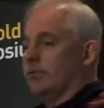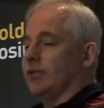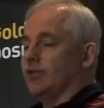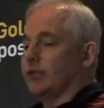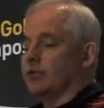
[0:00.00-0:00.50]

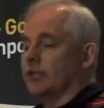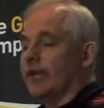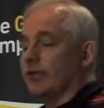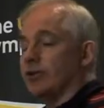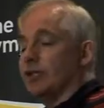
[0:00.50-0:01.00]
giving it some sort of
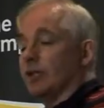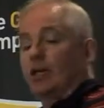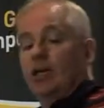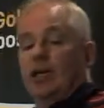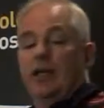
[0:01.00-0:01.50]
guarantee.
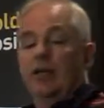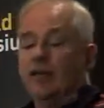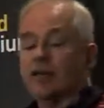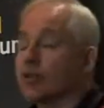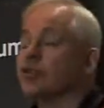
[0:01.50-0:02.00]

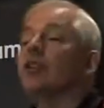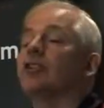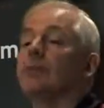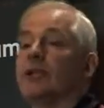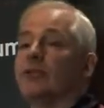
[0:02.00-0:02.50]
There's no
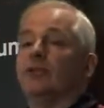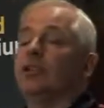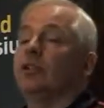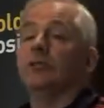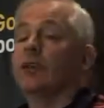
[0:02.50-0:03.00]
secret about that
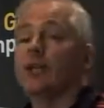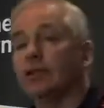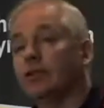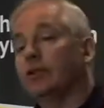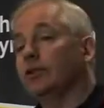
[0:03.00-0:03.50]
figure. You can find
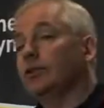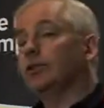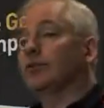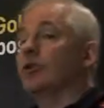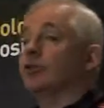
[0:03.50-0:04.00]
it in
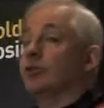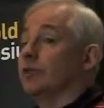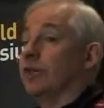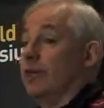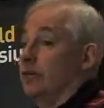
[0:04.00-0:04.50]
US Federal
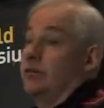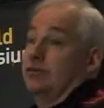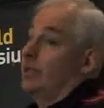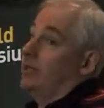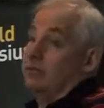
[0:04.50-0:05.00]
Reserve
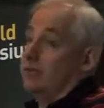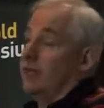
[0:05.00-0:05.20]
accounts. They